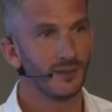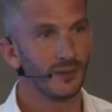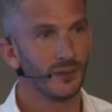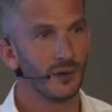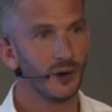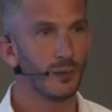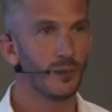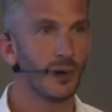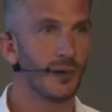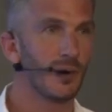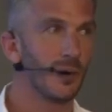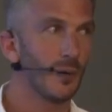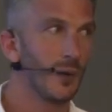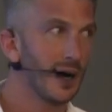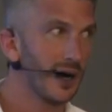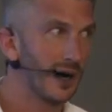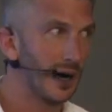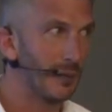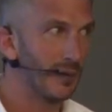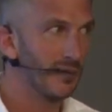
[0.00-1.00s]
you'll probably
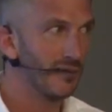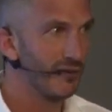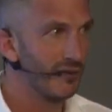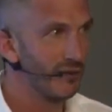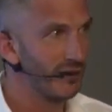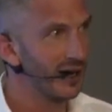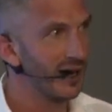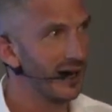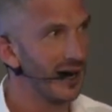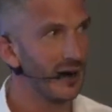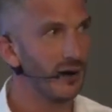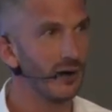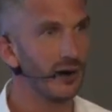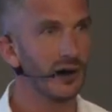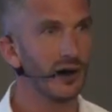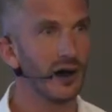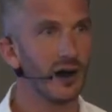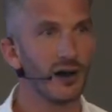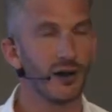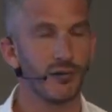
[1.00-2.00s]
wake up and freak out
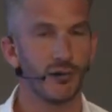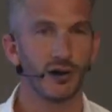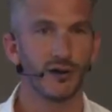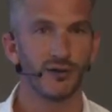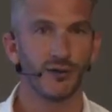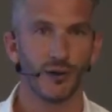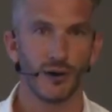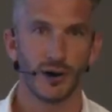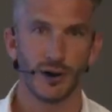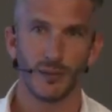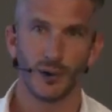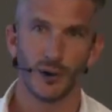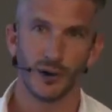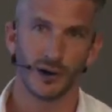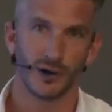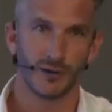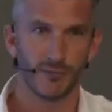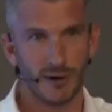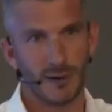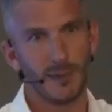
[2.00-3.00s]
at like 3 or 4 in the
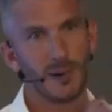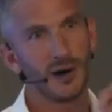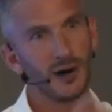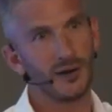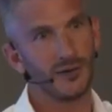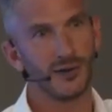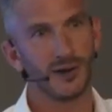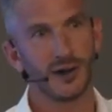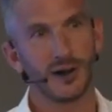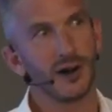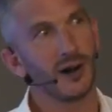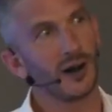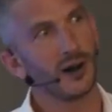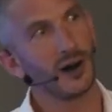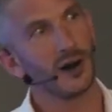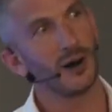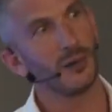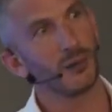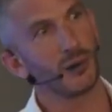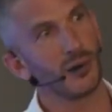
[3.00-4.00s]
morning and rip it off thinking you
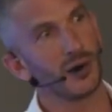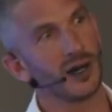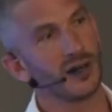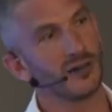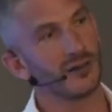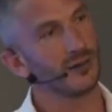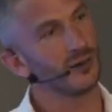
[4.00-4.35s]
can't breathe,